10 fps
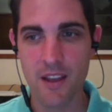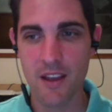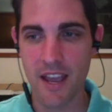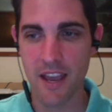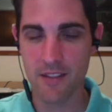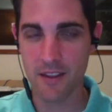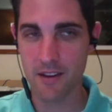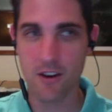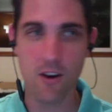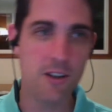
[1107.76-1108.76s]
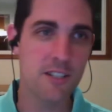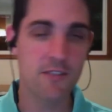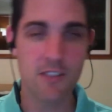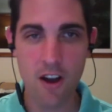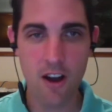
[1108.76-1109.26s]
and the cars
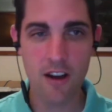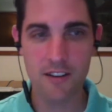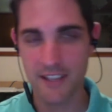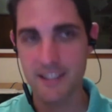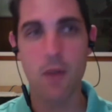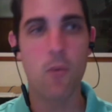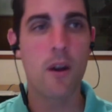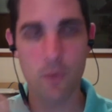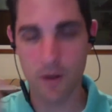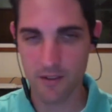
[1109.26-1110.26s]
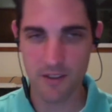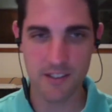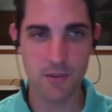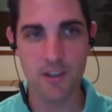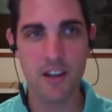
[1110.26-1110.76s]
have logged, like that one where
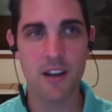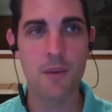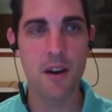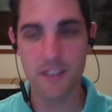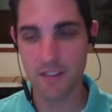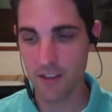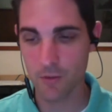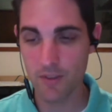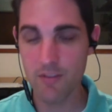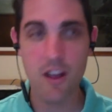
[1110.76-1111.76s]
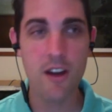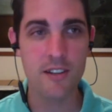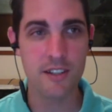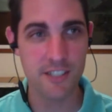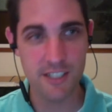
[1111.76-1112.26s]
someone cut them off. They're like, we've
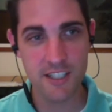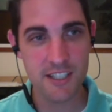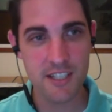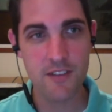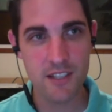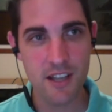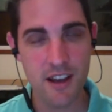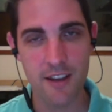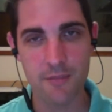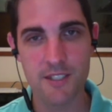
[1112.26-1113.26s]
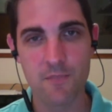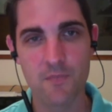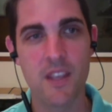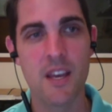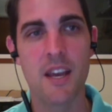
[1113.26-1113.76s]
logged it 6 different times.
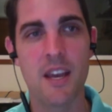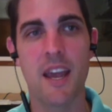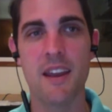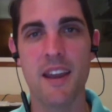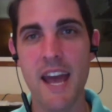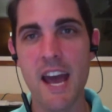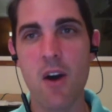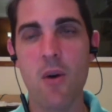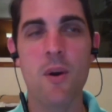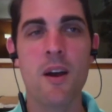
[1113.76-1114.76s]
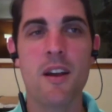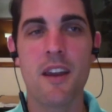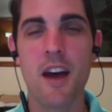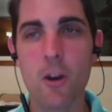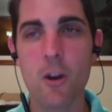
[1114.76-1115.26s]
And now
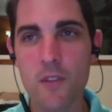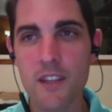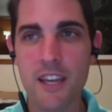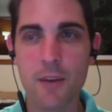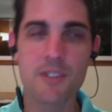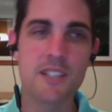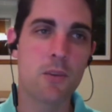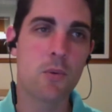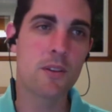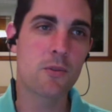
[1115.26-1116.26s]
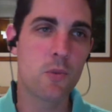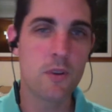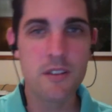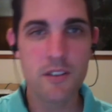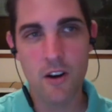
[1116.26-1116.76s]
not only can we say, what
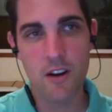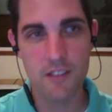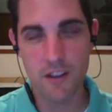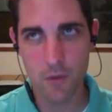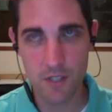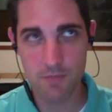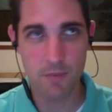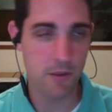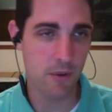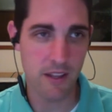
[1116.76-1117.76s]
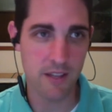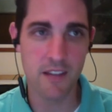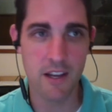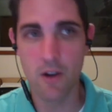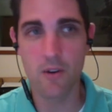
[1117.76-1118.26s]
would the car have done, which by the way, they
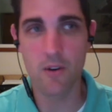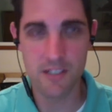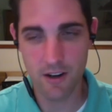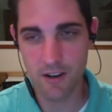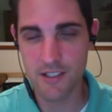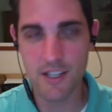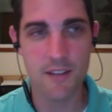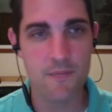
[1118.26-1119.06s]
know because the car did it.